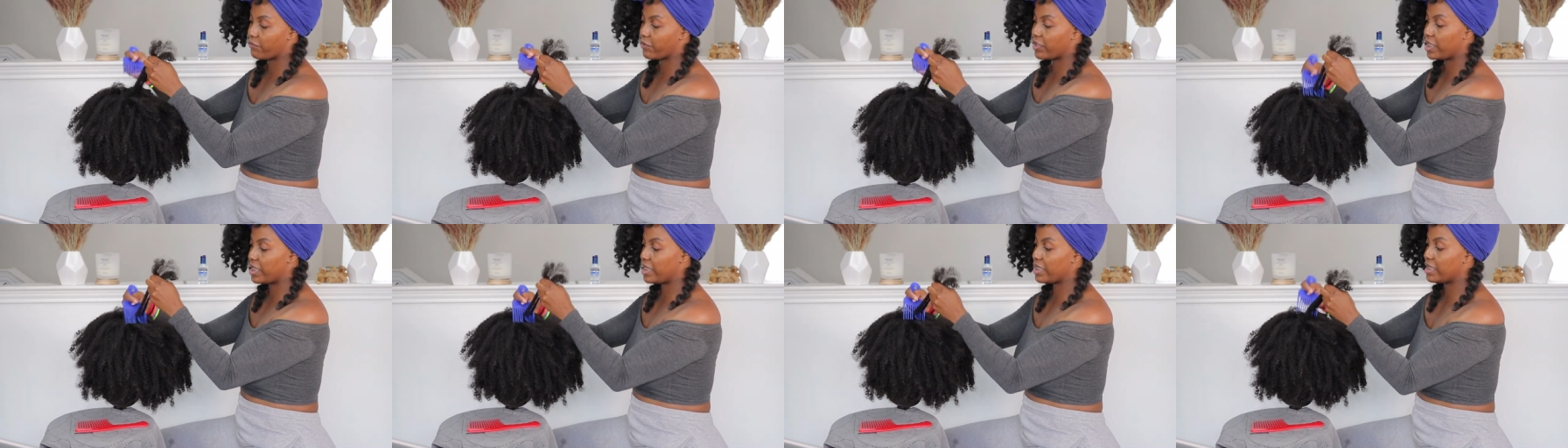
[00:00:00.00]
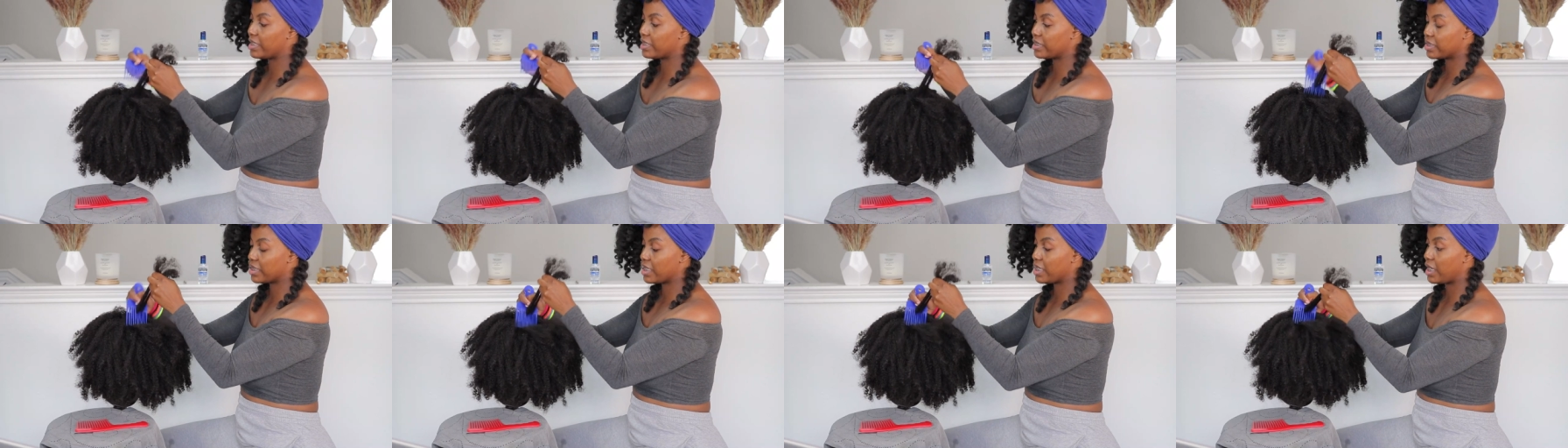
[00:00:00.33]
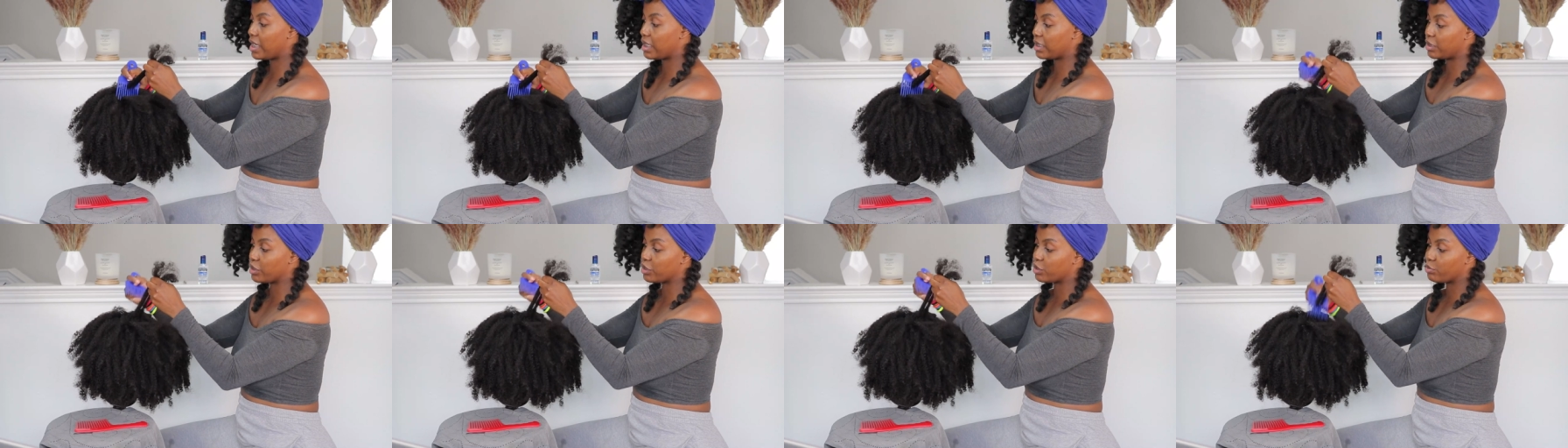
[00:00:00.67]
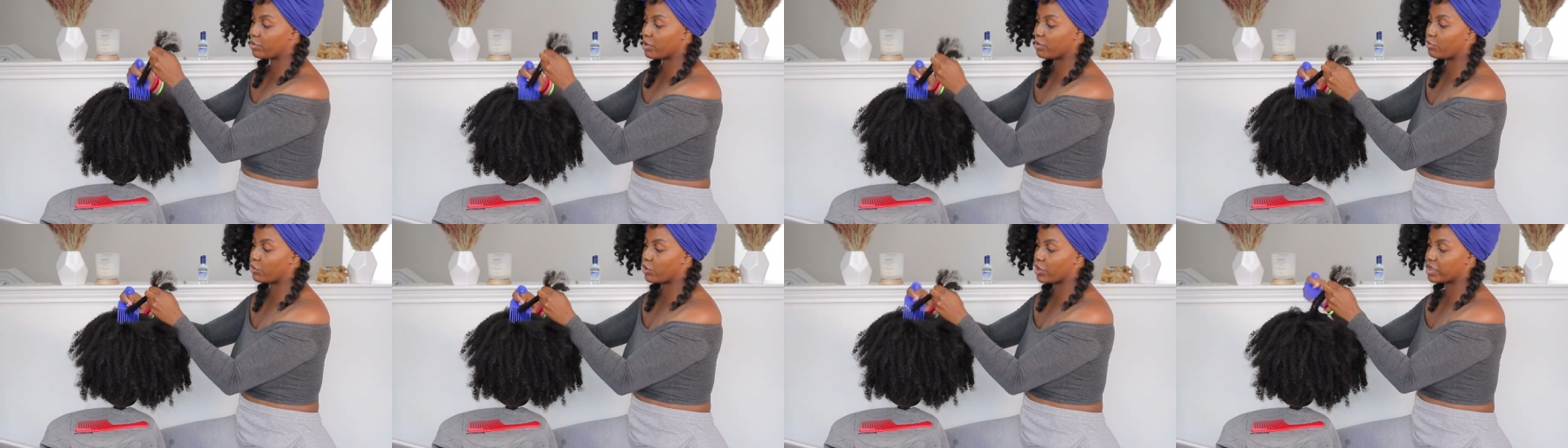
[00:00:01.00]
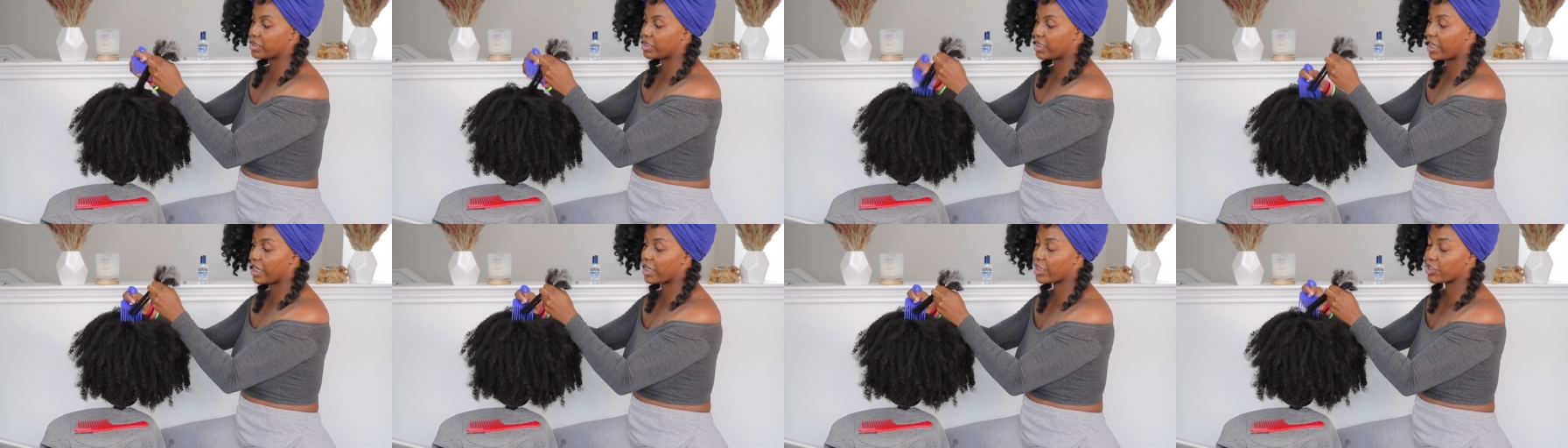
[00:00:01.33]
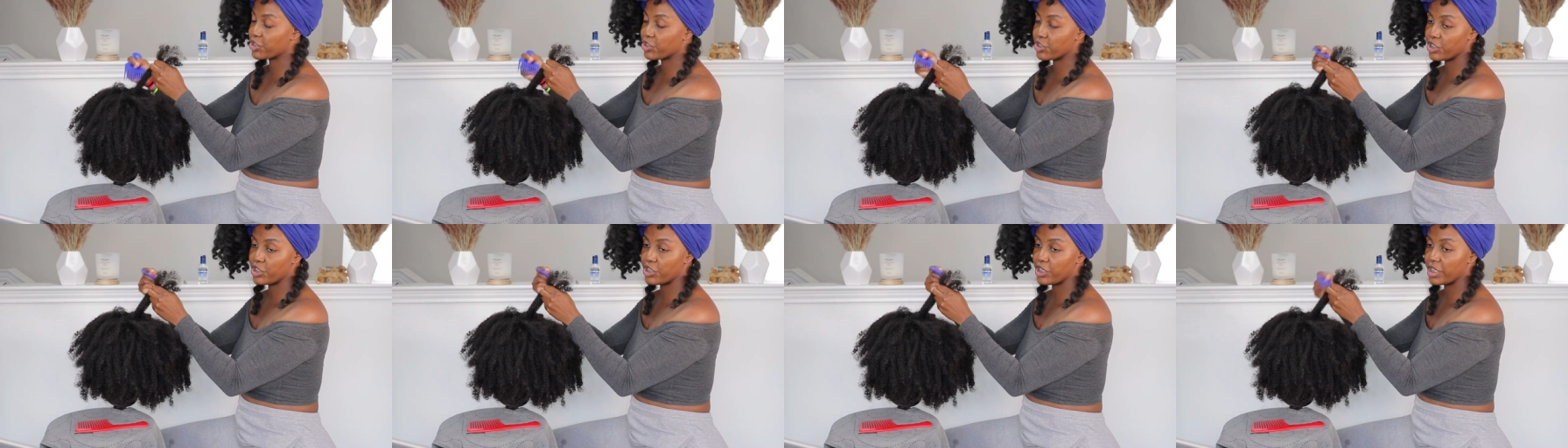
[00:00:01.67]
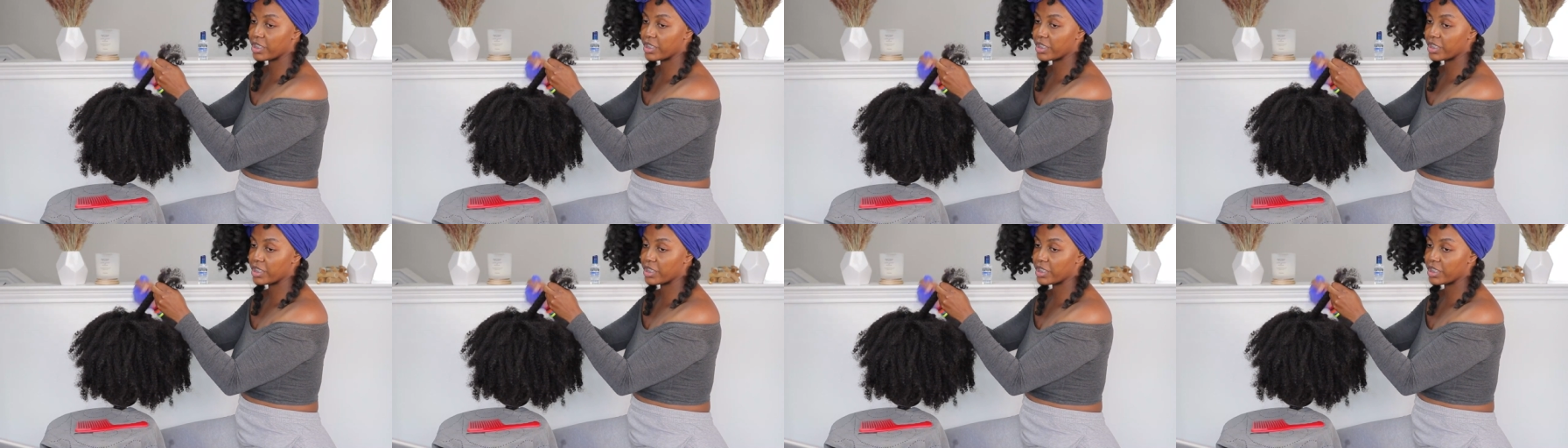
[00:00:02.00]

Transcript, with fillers: frizz, a little bit more texture.